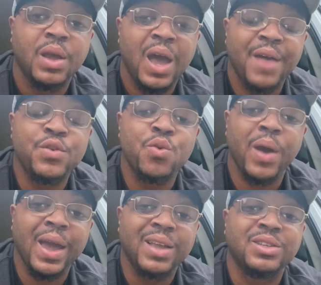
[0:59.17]
Have you
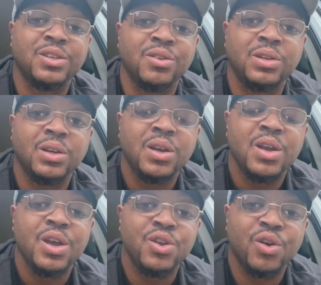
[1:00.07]
answered
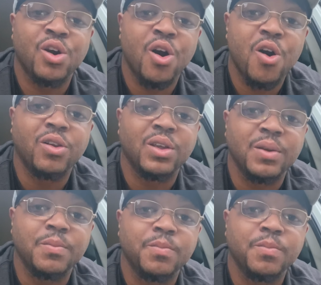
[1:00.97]
your calling?